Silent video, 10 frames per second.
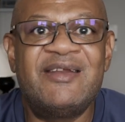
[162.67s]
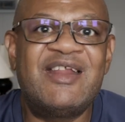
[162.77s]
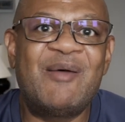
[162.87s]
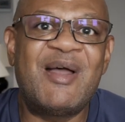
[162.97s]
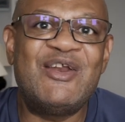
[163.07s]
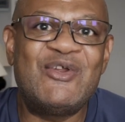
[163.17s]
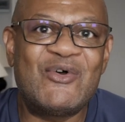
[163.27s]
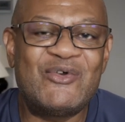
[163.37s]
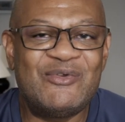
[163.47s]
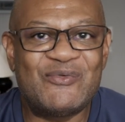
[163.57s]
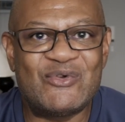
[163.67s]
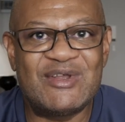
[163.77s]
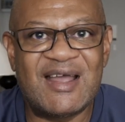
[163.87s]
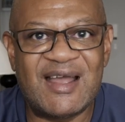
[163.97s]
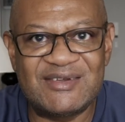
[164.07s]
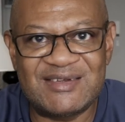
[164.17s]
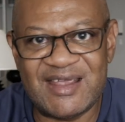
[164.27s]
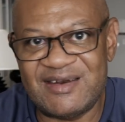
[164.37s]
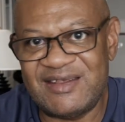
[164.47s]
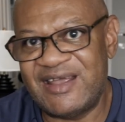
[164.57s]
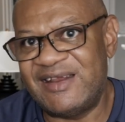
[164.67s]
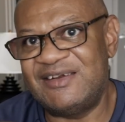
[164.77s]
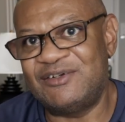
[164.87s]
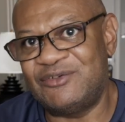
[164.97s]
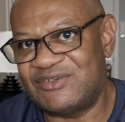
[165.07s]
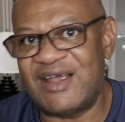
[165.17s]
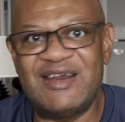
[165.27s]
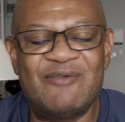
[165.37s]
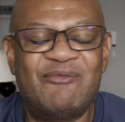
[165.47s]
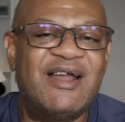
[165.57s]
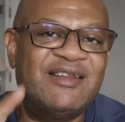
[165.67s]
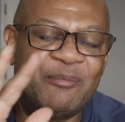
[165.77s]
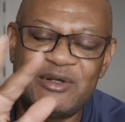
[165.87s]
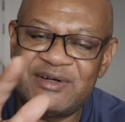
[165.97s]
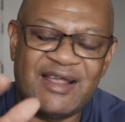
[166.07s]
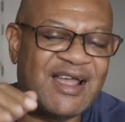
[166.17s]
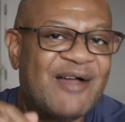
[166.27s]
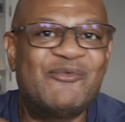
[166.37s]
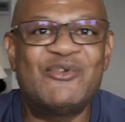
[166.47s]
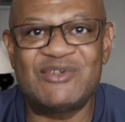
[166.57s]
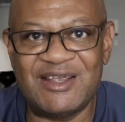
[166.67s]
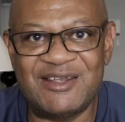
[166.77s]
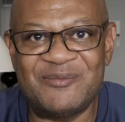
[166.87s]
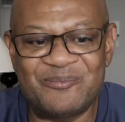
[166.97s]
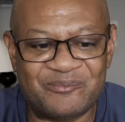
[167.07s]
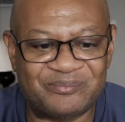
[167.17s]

Now I know you photo guys are saying, yeah, I need to just sign off right now, but hang out for a second.